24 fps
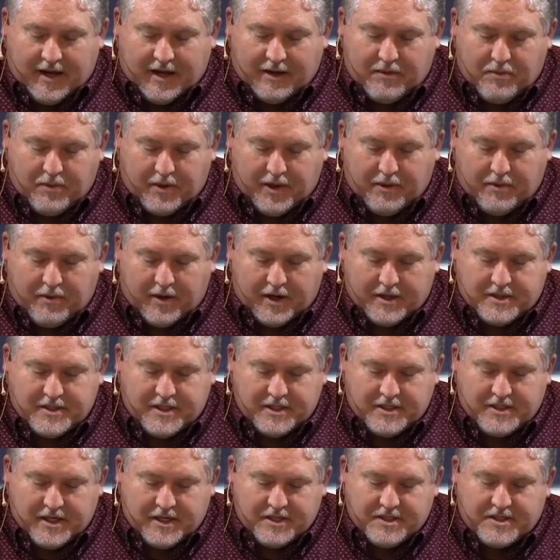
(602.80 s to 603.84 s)
like what he writes.
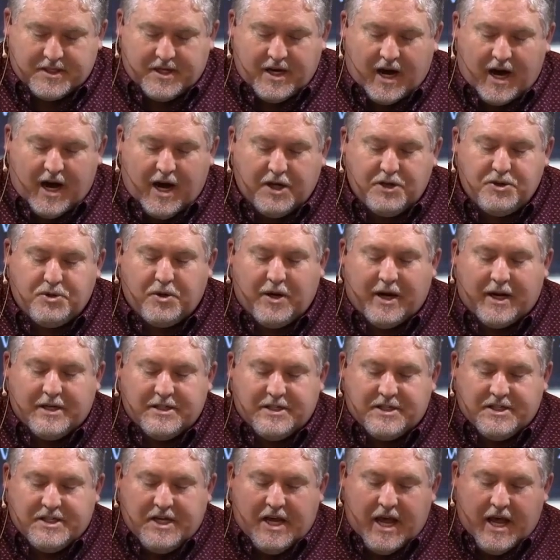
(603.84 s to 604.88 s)
He says, God
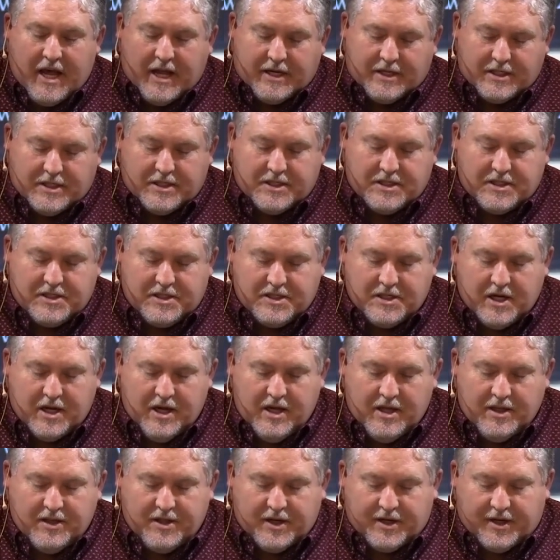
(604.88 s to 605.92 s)
transcends
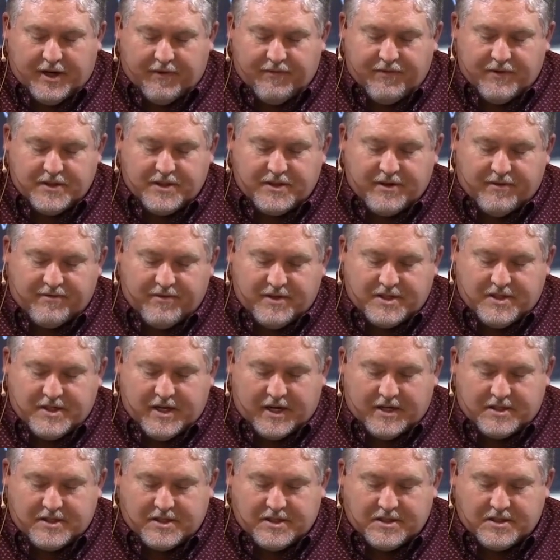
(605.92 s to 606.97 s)
the difference of the
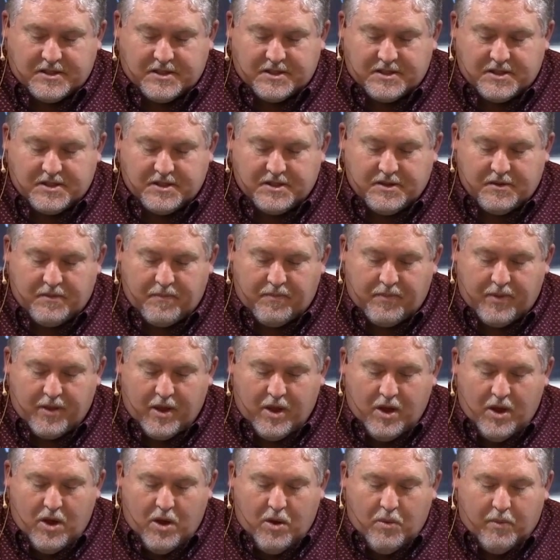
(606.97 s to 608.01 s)
sexes.
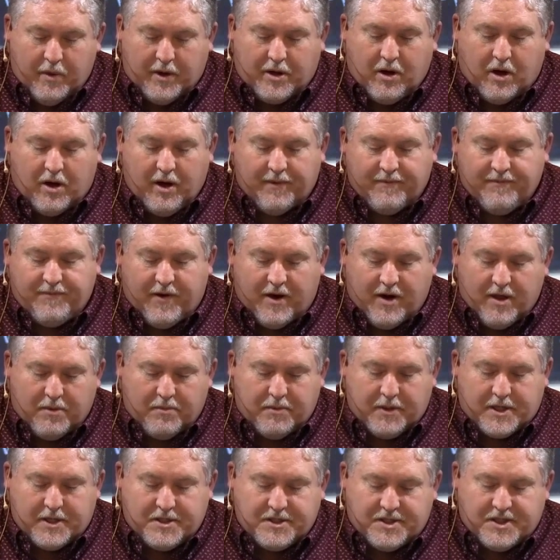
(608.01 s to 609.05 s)
We call him Father
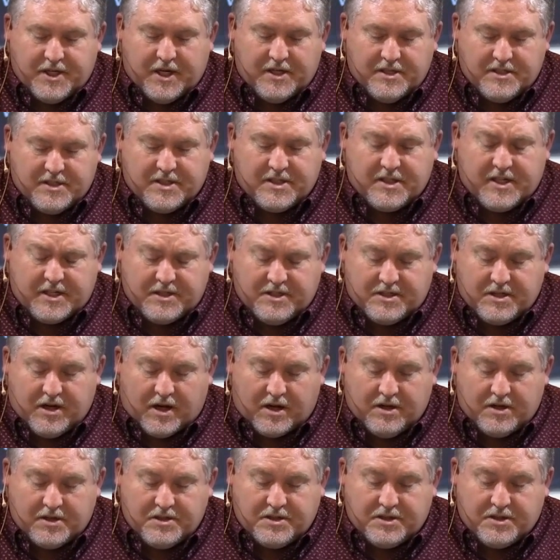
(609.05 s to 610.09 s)
because Jesus has
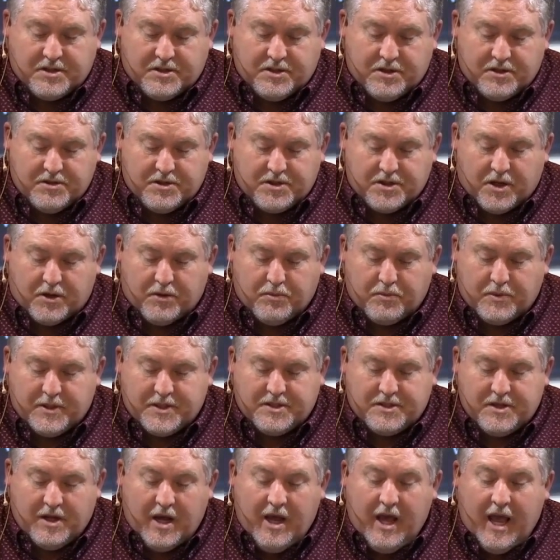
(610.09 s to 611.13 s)
taught us to do so, and, we,
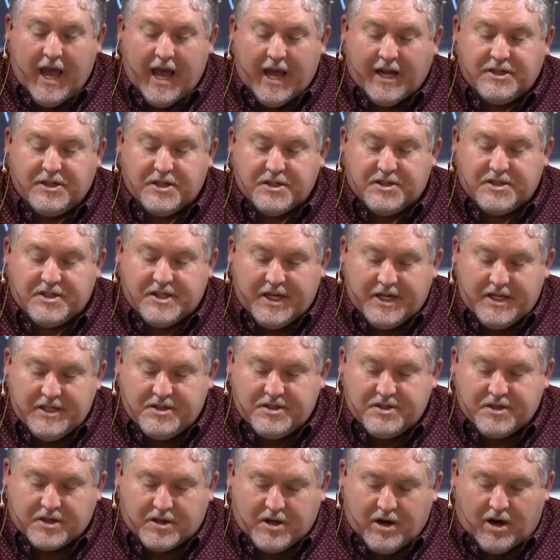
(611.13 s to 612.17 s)
and to
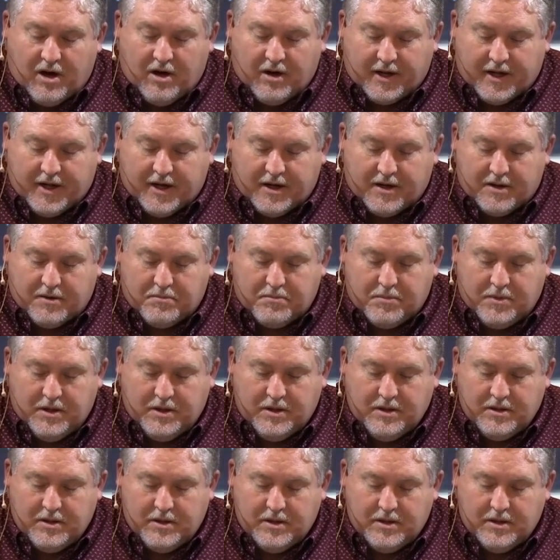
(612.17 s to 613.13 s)
cease to call him